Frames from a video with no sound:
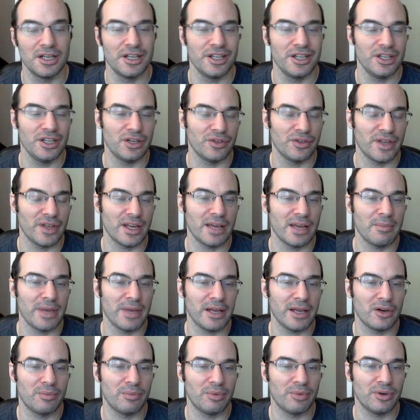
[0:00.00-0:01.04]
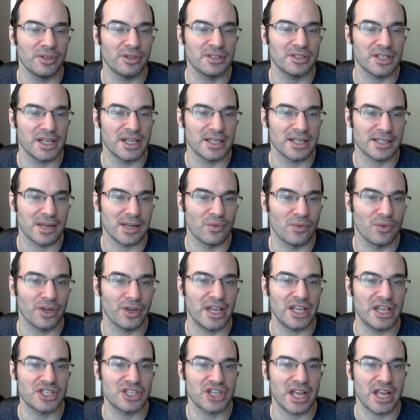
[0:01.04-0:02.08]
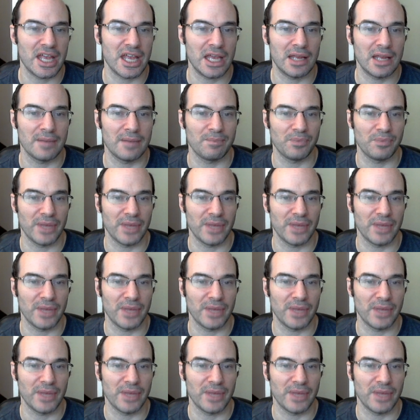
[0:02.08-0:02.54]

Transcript: then I might go pawn takes and rook h8.